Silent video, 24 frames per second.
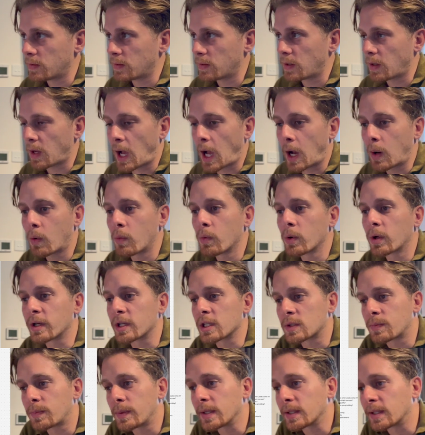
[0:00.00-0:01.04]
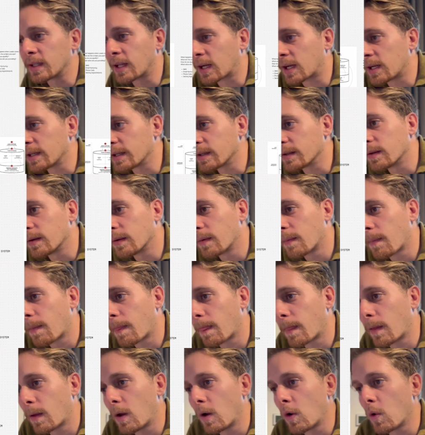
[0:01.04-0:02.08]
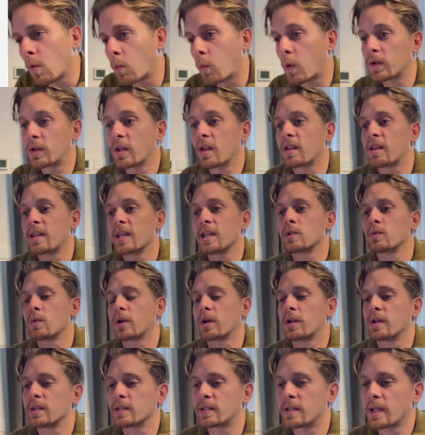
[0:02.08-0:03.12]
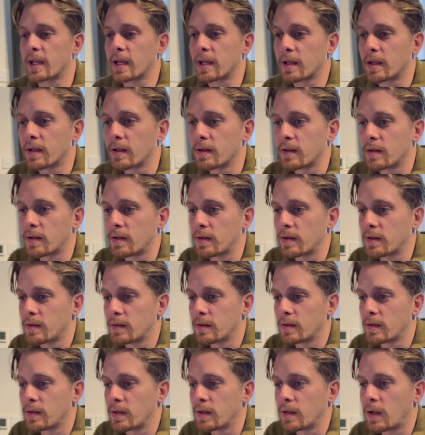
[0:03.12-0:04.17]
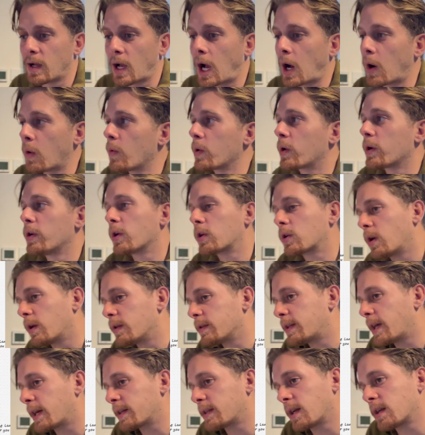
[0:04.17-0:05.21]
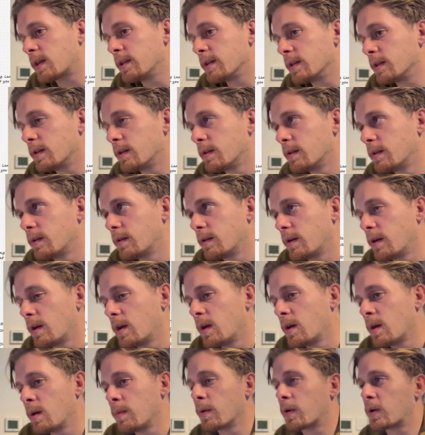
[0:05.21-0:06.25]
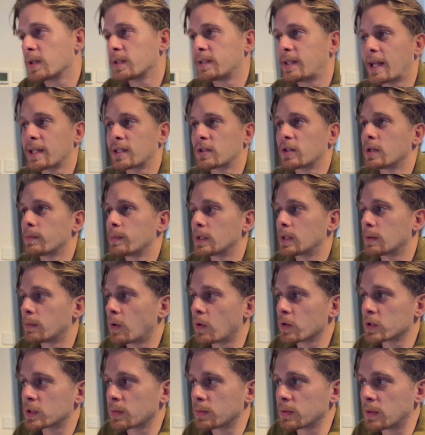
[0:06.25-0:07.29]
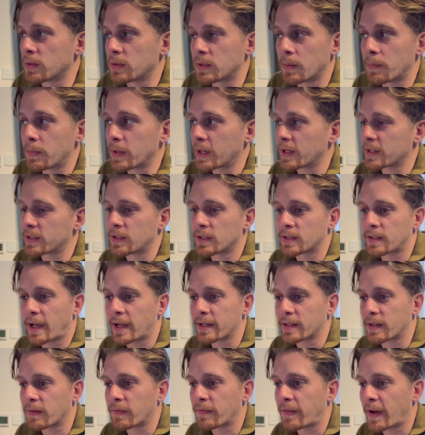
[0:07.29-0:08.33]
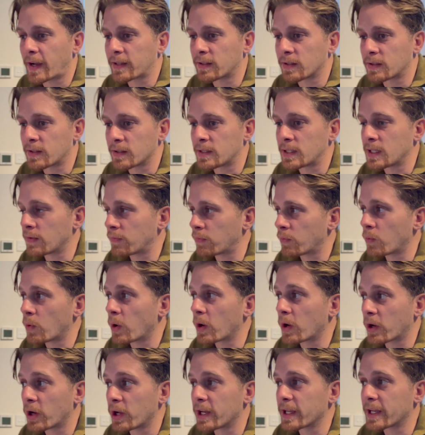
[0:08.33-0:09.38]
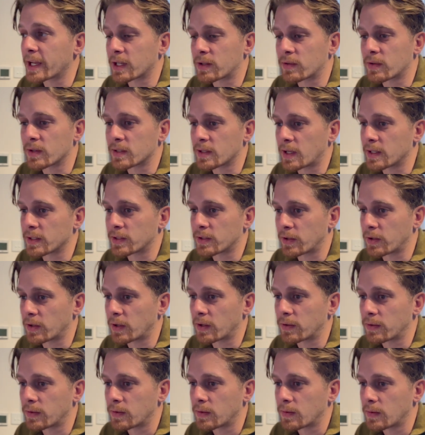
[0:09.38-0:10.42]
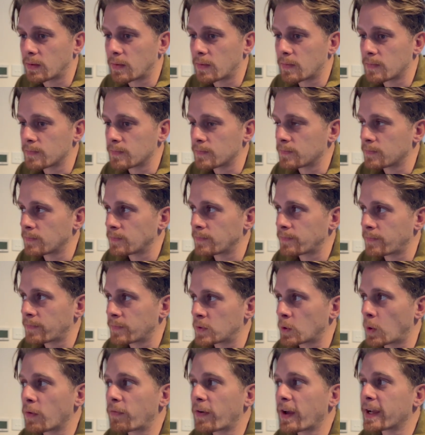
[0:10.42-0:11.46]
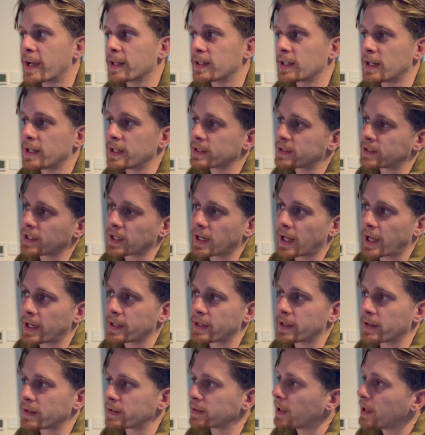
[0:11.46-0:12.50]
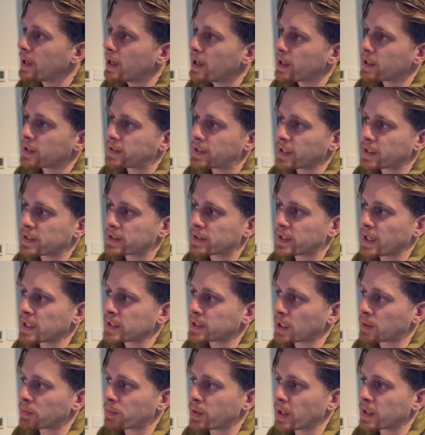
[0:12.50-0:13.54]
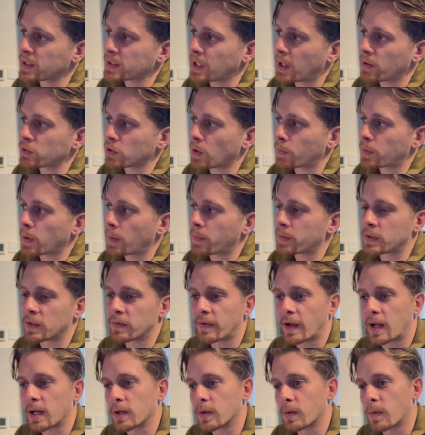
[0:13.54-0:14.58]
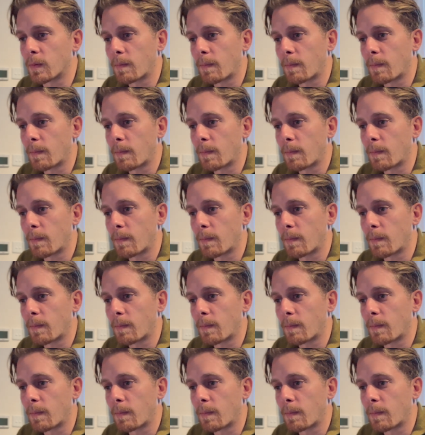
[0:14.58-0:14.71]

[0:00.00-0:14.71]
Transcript: how are we going to speak to that lead? What are the things we're going to say? How are we going to contact that lead? Because that's going to be the biggest deciding factor to see if we're going to get results or not. So if I get a listing like this, 6 things that bring down your property value,